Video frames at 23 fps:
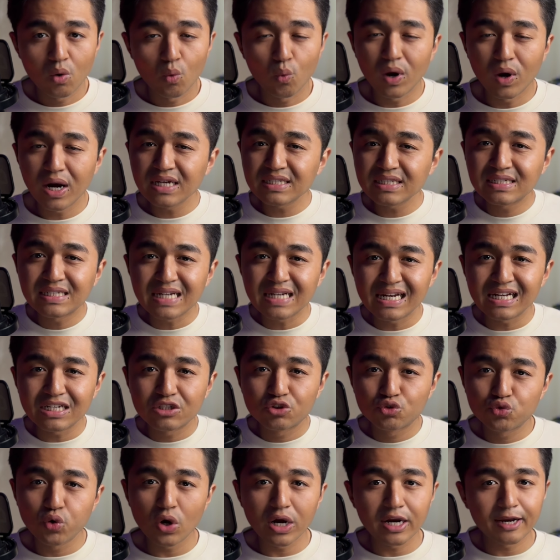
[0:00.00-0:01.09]
When I
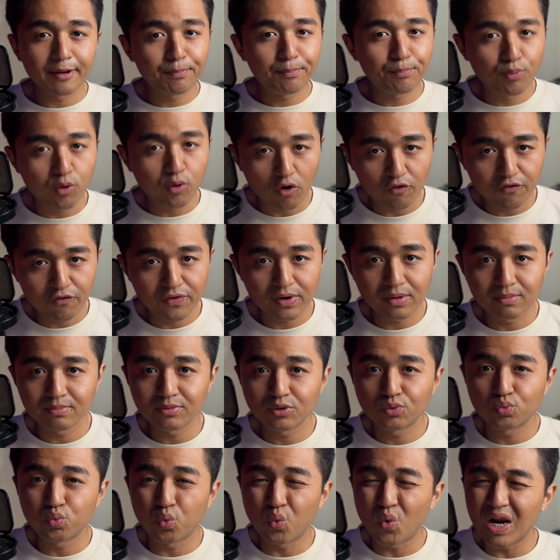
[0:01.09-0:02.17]
started trading
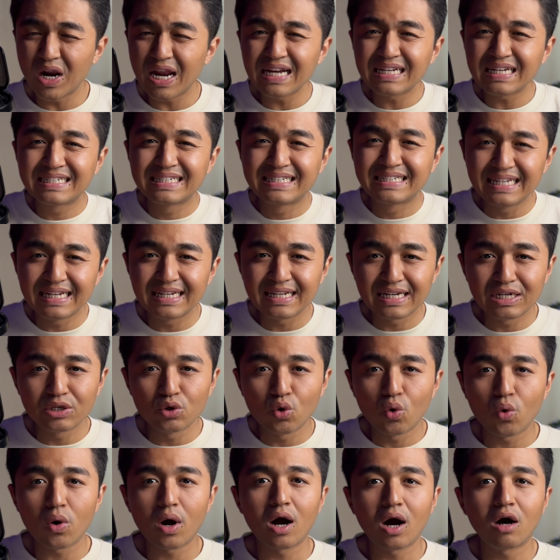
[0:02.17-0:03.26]
PropFams, when I didn't
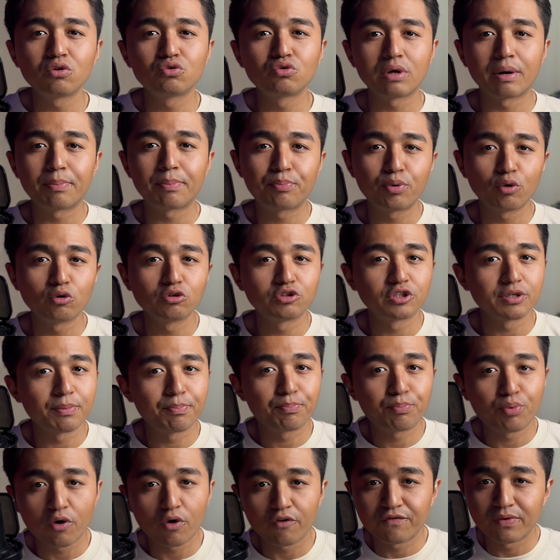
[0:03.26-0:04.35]
know how to approach a
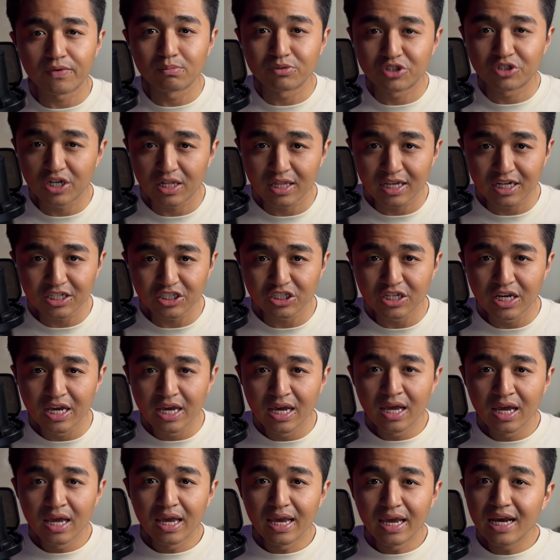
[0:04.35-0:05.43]
PropFam challenge,
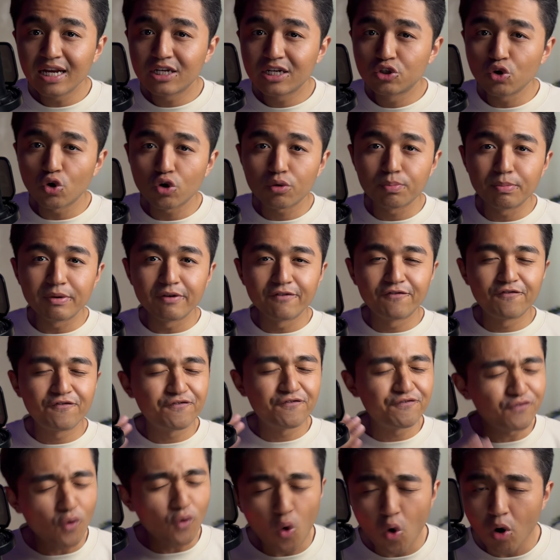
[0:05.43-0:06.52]
it took me
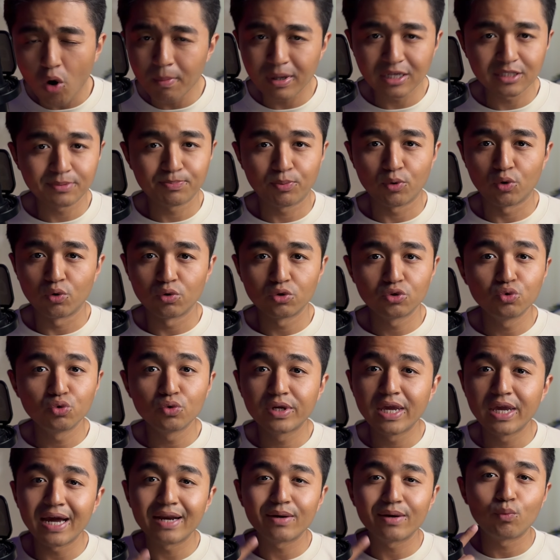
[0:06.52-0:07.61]
4 months, bro, to
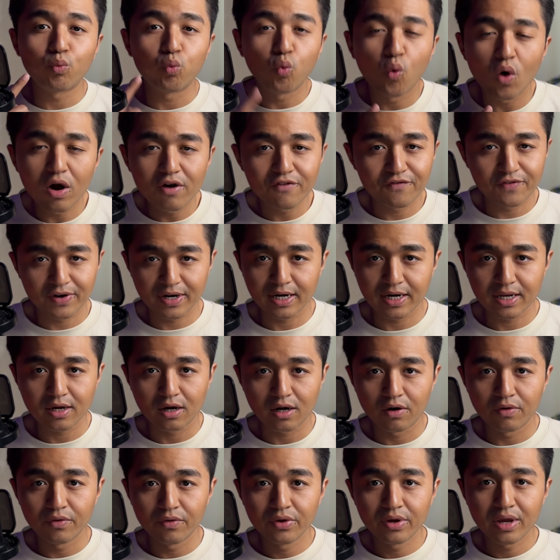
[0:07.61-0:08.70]
get one funded
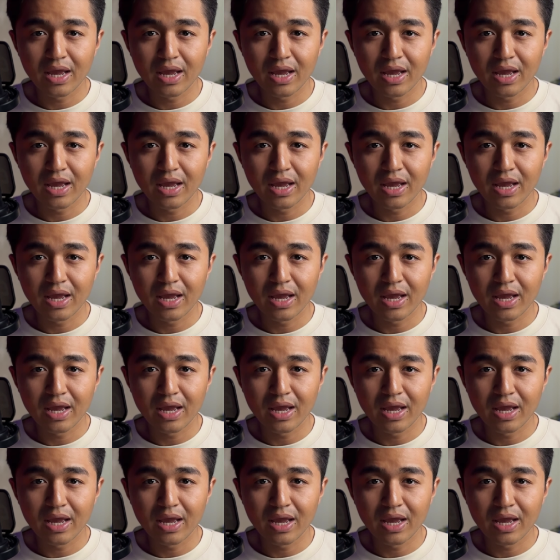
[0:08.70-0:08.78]
account